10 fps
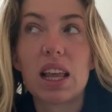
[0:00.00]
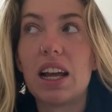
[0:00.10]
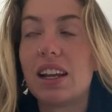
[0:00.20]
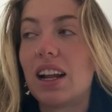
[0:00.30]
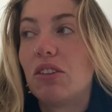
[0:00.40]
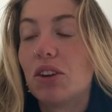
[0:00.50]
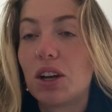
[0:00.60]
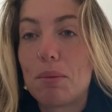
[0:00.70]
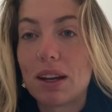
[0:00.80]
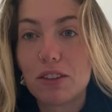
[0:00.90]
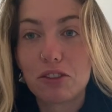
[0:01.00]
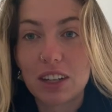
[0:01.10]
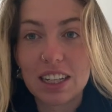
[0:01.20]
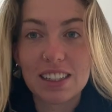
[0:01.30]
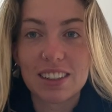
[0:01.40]
And then I've got to go pick up
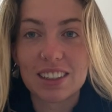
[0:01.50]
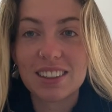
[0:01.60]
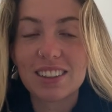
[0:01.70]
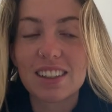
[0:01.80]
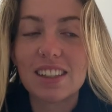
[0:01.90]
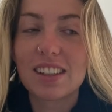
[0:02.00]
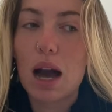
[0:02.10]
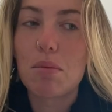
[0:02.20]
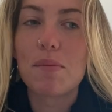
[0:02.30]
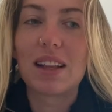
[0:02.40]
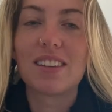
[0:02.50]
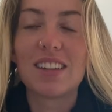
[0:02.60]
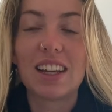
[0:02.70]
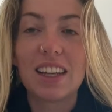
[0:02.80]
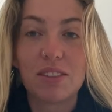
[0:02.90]
Fraser because he's cameraman
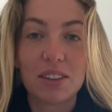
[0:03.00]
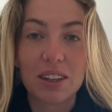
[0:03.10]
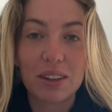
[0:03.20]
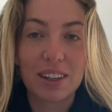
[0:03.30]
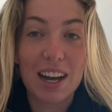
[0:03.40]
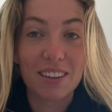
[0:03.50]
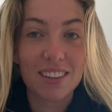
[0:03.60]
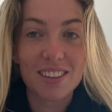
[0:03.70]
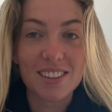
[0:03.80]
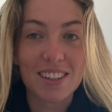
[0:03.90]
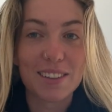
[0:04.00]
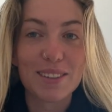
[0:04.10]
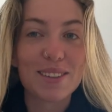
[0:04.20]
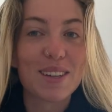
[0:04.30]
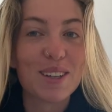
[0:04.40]
today, even though he went out last night.
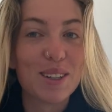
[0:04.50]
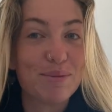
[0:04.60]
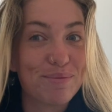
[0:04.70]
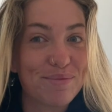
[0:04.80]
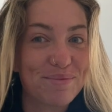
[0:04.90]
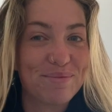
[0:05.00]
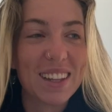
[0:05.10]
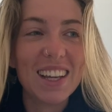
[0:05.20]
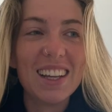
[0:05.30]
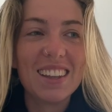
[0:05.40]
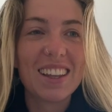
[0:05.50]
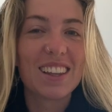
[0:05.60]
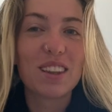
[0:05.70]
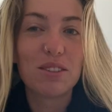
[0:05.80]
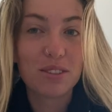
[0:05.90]
So the,
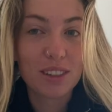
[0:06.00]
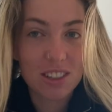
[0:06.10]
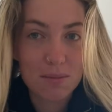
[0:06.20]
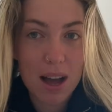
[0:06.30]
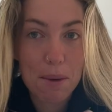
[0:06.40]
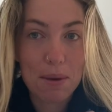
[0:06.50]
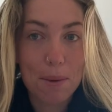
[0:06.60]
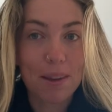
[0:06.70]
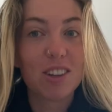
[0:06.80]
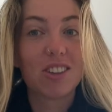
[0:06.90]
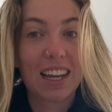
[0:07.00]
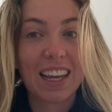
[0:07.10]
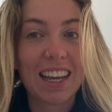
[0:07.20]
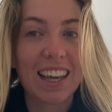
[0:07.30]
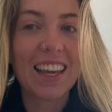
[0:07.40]
the footage might be a bit
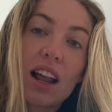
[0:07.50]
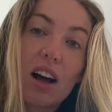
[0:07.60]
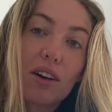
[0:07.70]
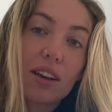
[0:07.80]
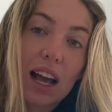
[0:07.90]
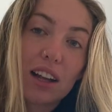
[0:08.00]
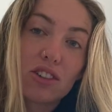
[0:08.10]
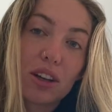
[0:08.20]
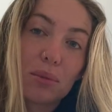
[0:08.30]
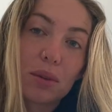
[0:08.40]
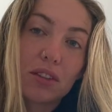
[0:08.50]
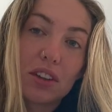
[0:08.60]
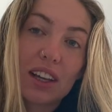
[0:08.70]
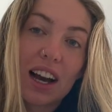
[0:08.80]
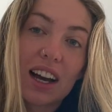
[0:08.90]
shaky. I'll catch up with you
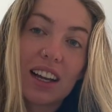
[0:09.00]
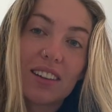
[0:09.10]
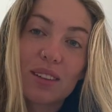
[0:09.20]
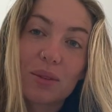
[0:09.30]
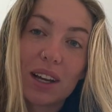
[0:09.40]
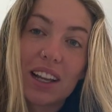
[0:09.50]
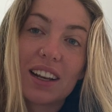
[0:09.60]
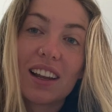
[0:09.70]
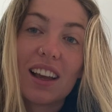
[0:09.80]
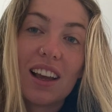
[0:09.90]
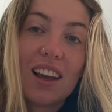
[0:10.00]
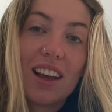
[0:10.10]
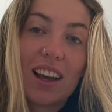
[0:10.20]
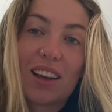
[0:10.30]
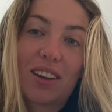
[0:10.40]
guys when
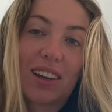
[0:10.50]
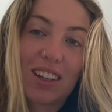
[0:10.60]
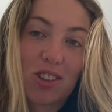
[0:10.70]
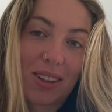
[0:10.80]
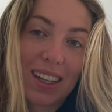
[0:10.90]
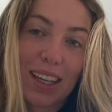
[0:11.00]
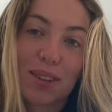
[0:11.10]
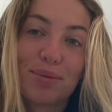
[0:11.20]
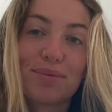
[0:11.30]
I go get Choccy.